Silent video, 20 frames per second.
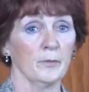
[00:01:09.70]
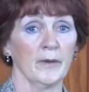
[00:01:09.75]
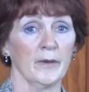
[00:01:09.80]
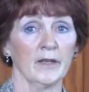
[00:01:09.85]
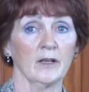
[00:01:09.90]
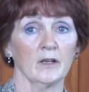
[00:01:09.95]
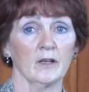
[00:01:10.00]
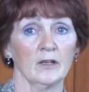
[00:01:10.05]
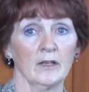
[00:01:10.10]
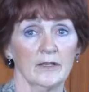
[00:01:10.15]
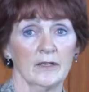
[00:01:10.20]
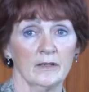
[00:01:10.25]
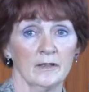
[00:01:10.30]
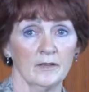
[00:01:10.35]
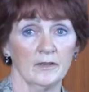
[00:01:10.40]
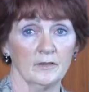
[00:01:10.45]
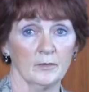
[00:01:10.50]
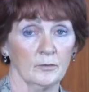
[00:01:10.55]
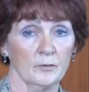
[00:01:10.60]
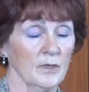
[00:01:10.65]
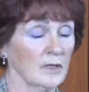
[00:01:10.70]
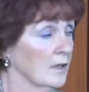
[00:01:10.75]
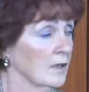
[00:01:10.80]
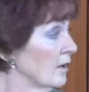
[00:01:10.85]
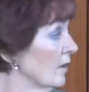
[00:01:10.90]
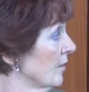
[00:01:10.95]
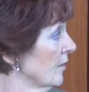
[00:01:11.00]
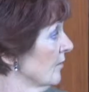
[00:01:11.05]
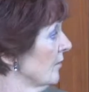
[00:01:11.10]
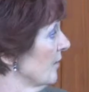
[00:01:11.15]
my colleague Anita
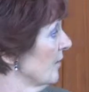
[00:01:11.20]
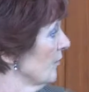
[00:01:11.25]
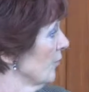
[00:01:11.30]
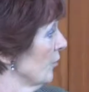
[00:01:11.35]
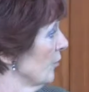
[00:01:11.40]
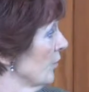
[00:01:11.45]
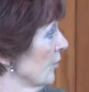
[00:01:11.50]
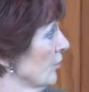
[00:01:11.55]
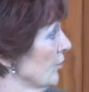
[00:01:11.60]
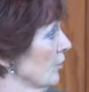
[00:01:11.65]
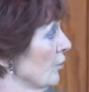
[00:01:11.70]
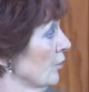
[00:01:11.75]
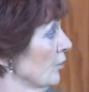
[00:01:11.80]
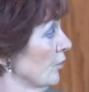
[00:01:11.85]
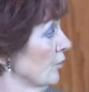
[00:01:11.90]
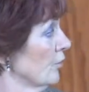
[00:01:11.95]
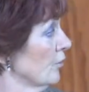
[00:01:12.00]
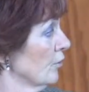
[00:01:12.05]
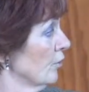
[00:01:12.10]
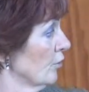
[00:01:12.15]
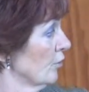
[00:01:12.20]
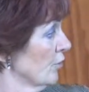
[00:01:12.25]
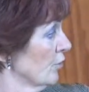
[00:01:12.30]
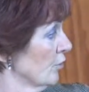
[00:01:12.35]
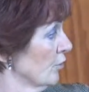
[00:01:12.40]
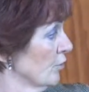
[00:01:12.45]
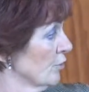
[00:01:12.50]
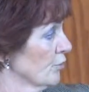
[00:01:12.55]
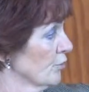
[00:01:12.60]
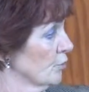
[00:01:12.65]
Wilcox is going, go, going to
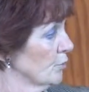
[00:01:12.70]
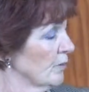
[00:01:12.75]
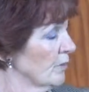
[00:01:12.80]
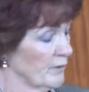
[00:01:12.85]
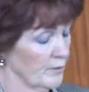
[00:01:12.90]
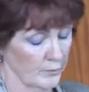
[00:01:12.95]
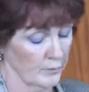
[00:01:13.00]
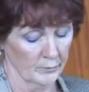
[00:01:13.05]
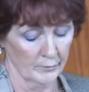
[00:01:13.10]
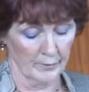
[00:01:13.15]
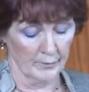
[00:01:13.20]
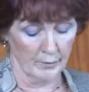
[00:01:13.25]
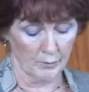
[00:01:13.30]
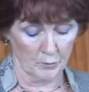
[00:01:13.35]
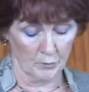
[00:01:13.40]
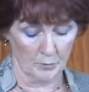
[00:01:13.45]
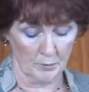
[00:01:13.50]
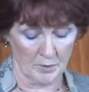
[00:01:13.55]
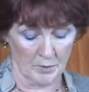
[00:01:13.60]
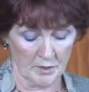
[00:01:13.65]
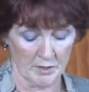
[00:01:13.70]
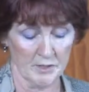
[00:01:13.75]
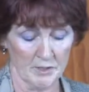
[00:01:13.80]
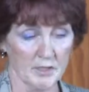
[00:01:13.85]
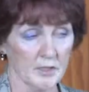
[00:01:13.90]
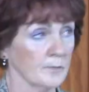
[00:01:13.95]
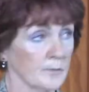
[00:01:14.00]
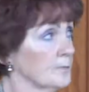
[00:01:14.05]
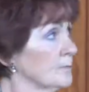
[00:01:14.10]
go through with you the lower part.